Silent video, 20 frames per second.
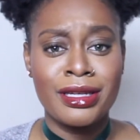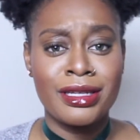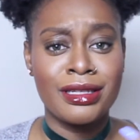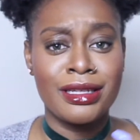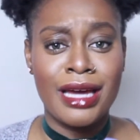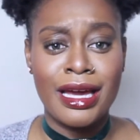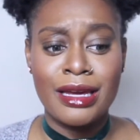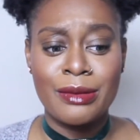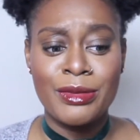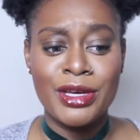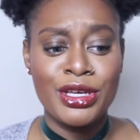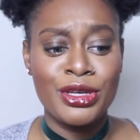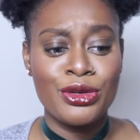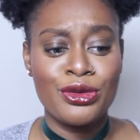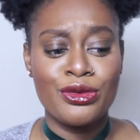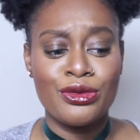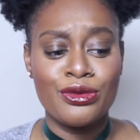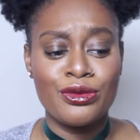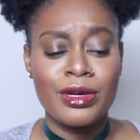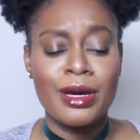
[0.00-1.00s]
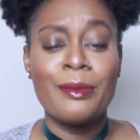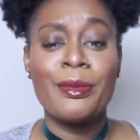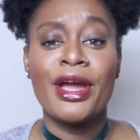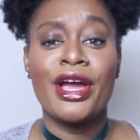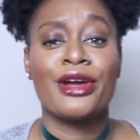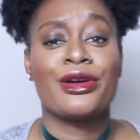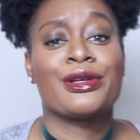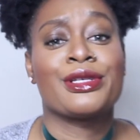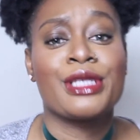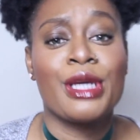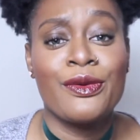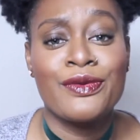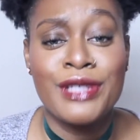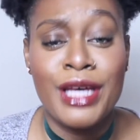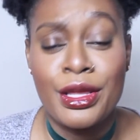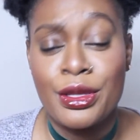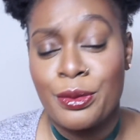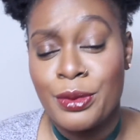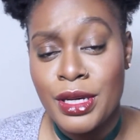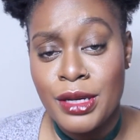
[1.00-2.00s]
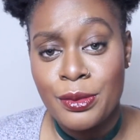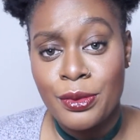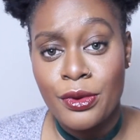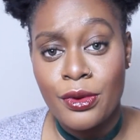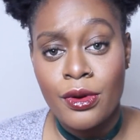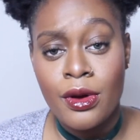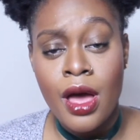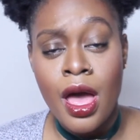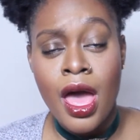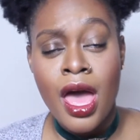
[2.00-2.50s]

like make you compare yourself to other people.